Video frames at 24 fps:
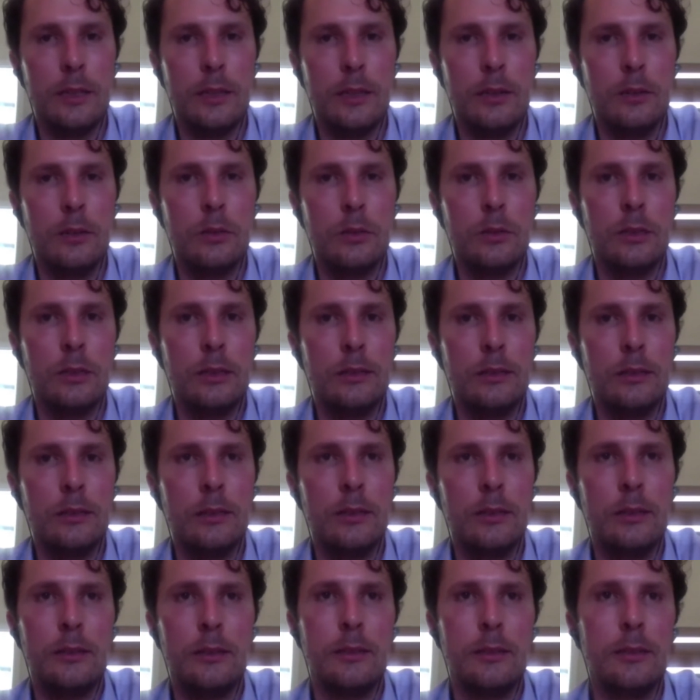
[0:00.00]

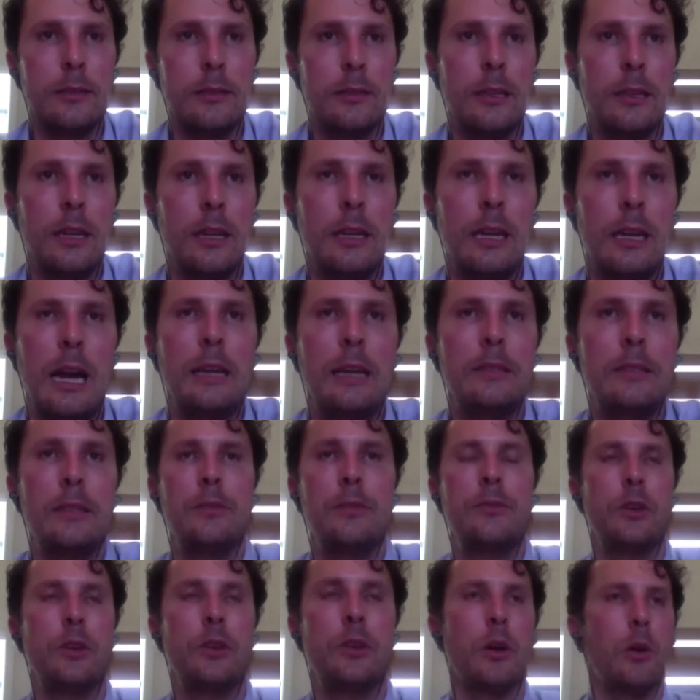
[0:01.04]
It's as
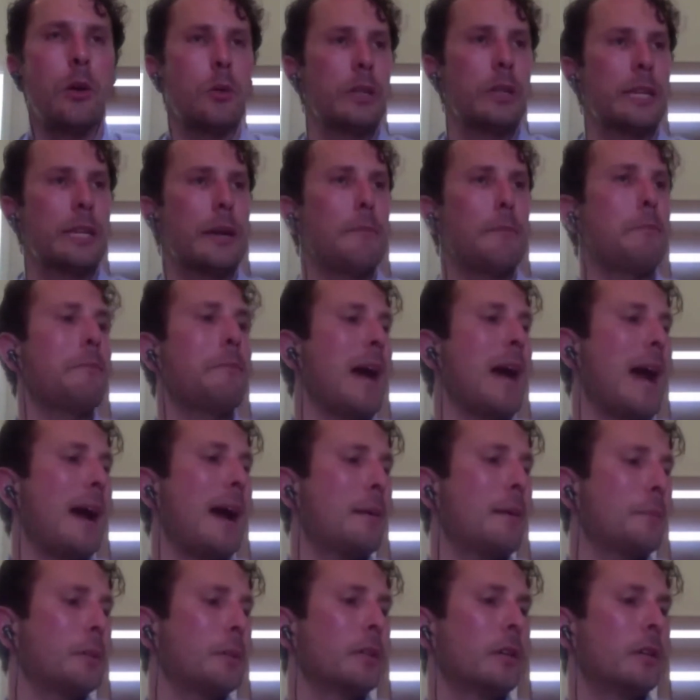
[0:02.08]
if you're holding a map
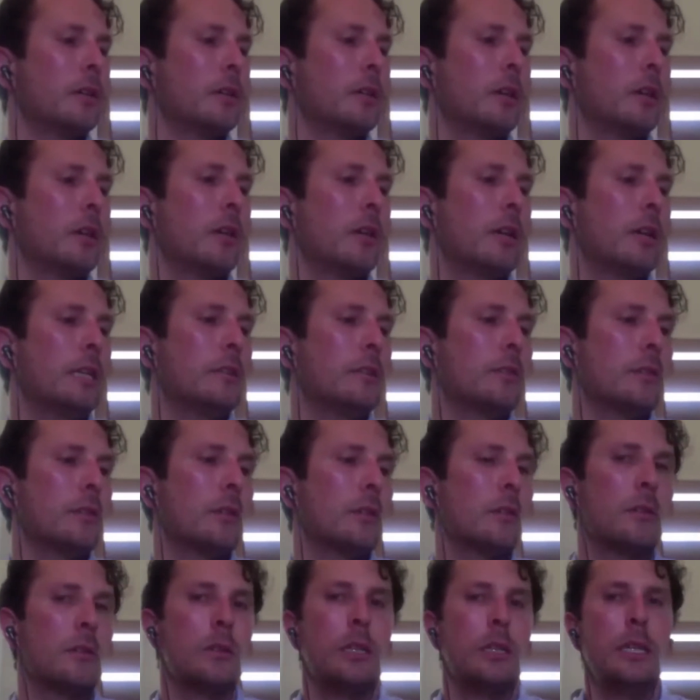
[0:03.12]
and going, all right,
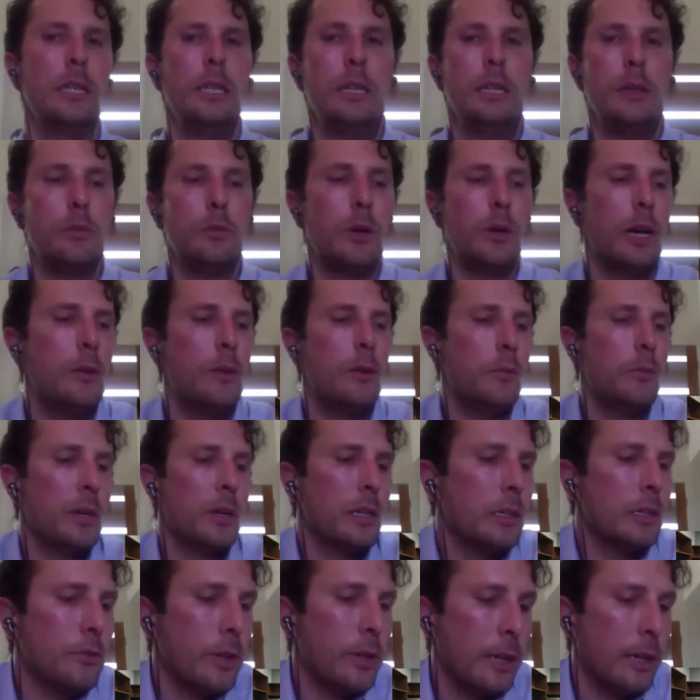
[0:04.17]
so Brian, we're going to
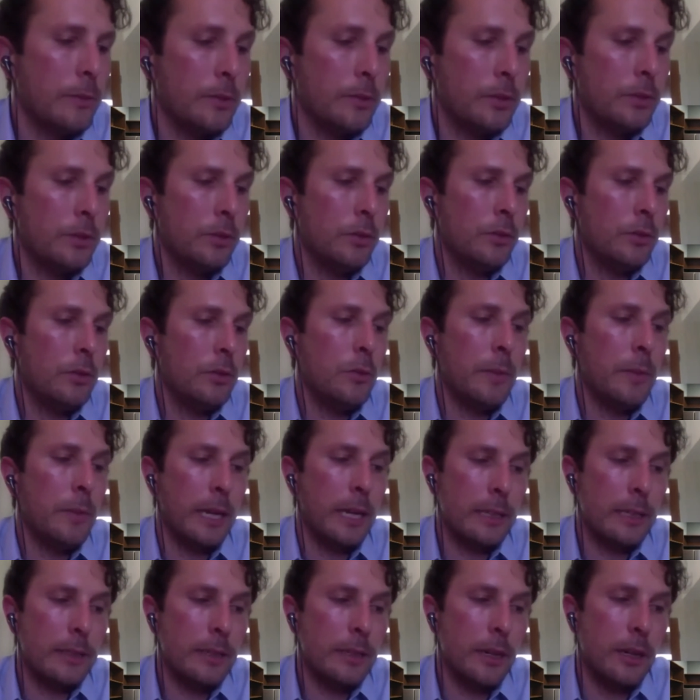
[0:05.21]
drive to New
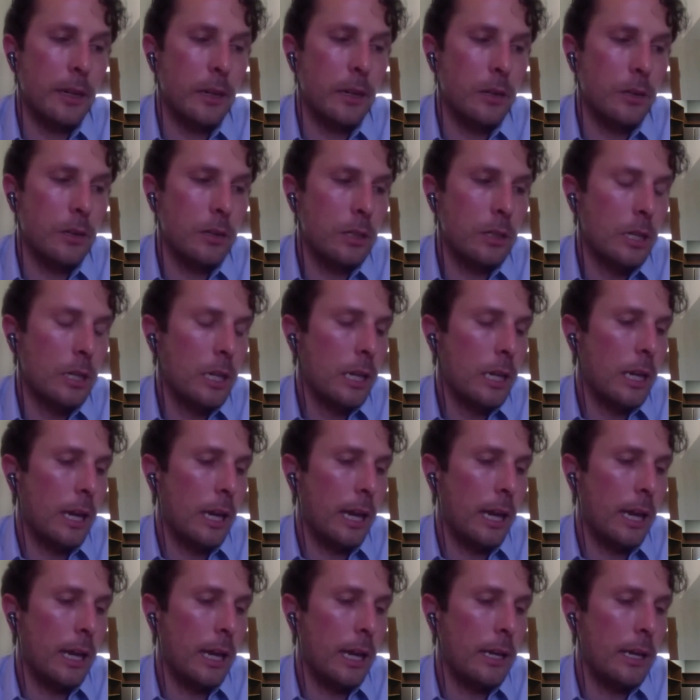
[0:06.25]
Mexico,
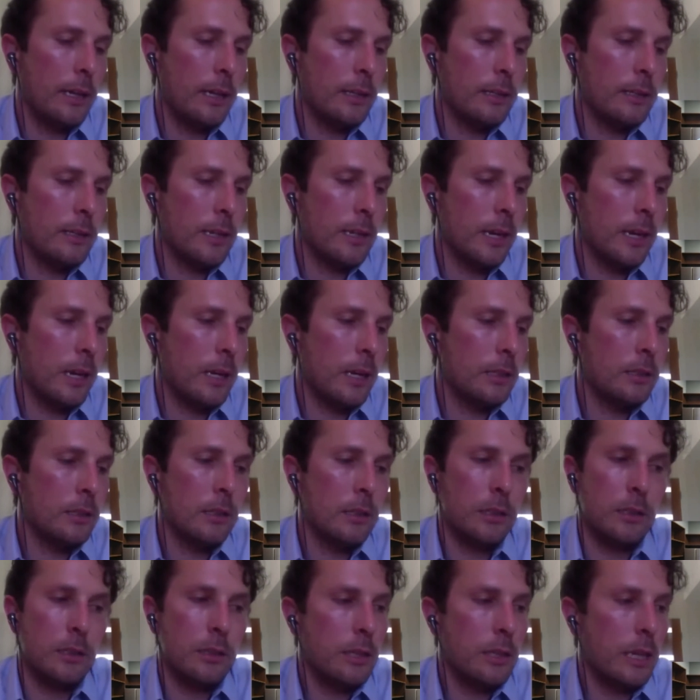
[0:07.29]
and
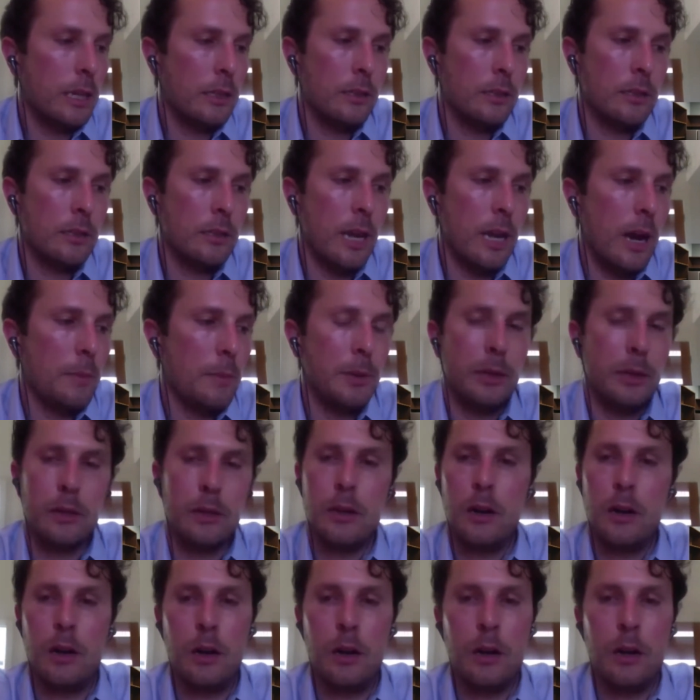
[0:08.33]
just hop in the
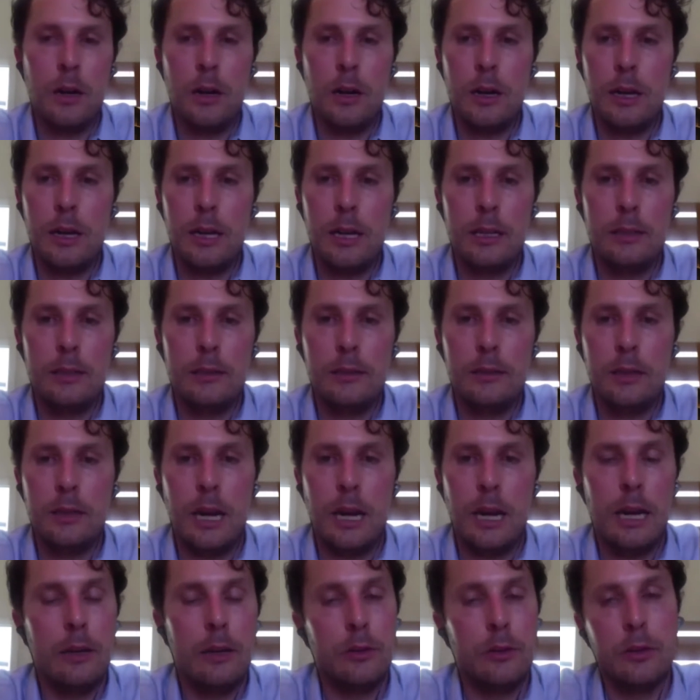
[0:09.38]
car, and I don't
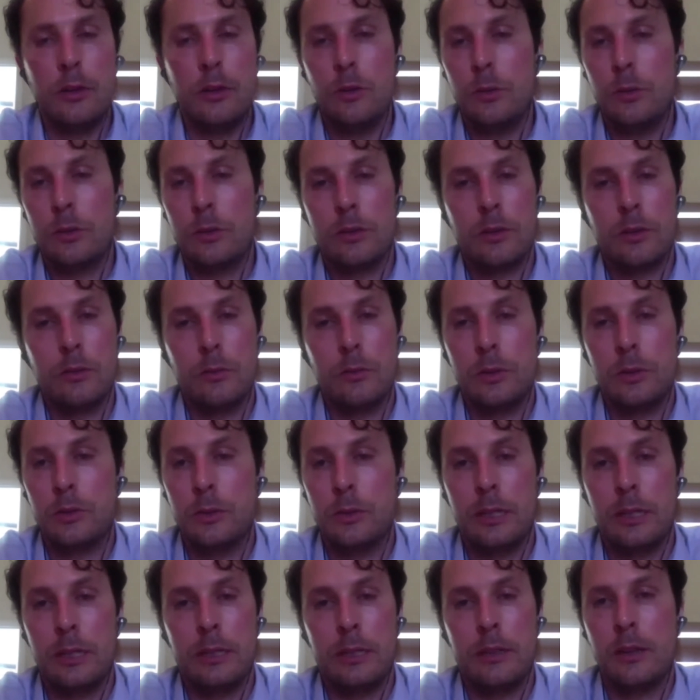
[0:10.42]
know which way the
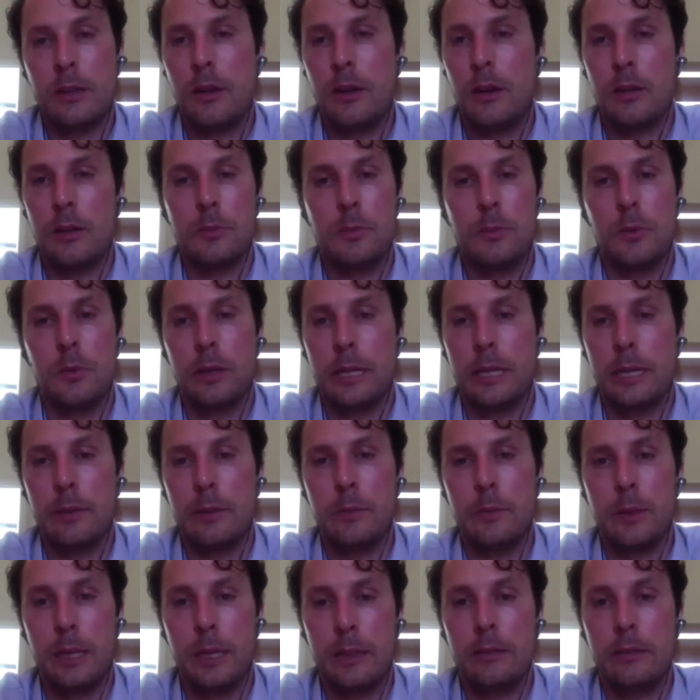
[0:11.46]
car's pointing,
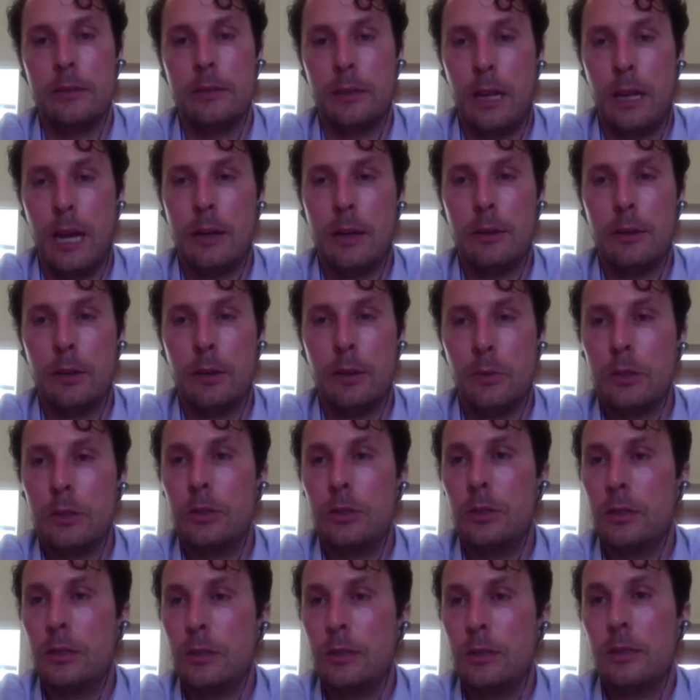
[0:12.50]
but I want you to
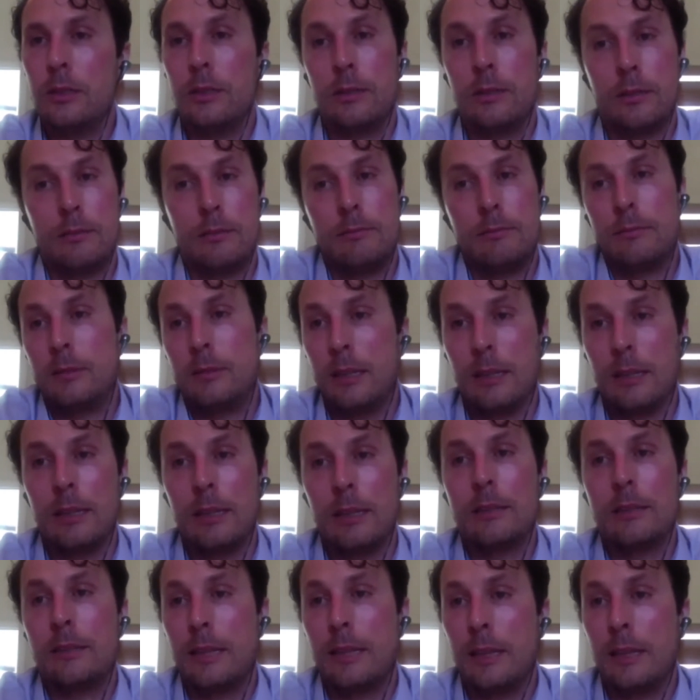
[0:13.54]
just let's
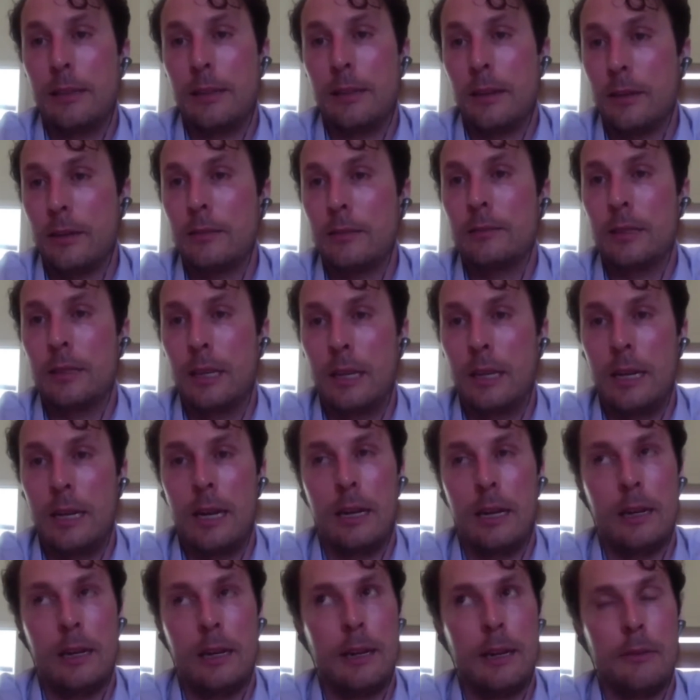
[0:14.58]
get there, and
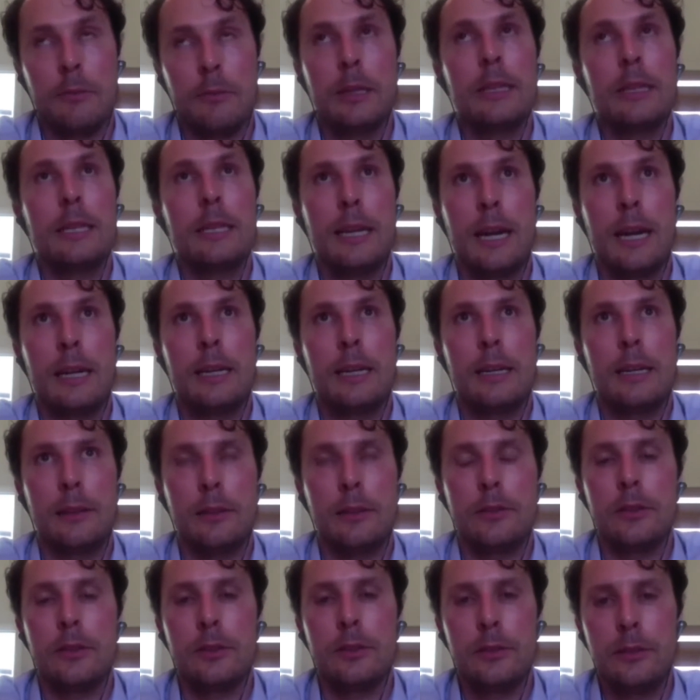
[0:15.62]
I really got to get there
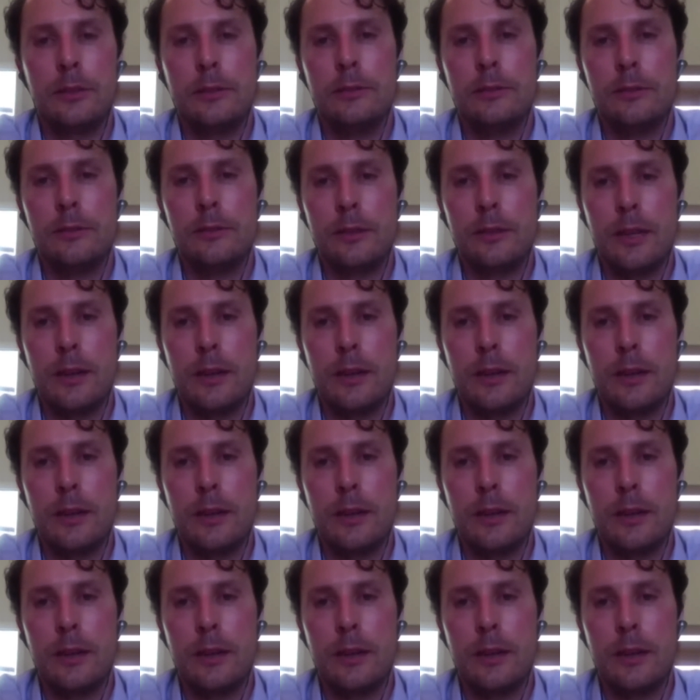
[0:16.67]
soon. So